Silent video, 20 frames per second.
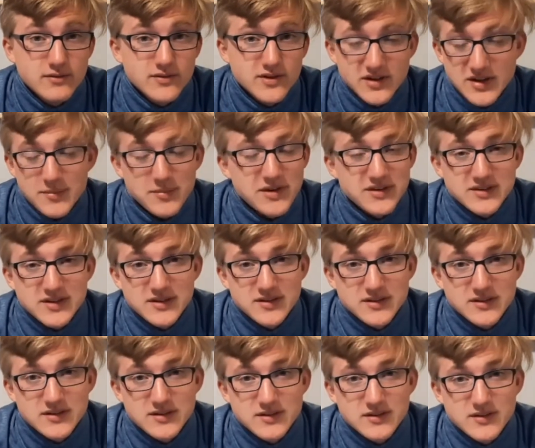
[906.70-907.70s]
that make sense?
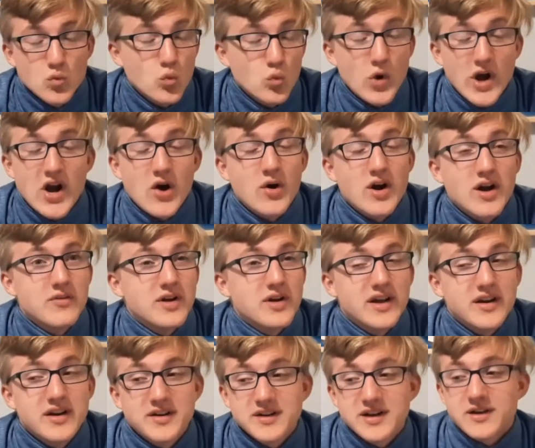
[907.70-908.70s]
Wow, I have a
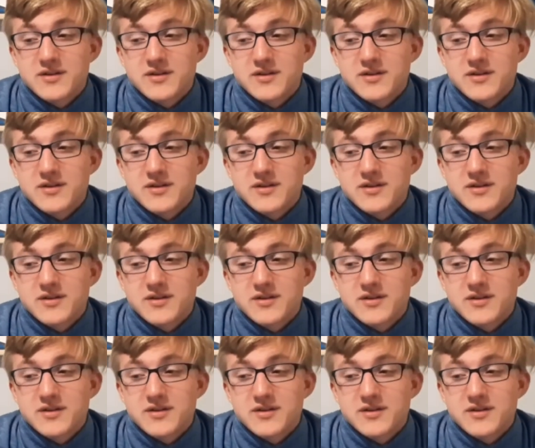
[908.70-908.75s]
headache now.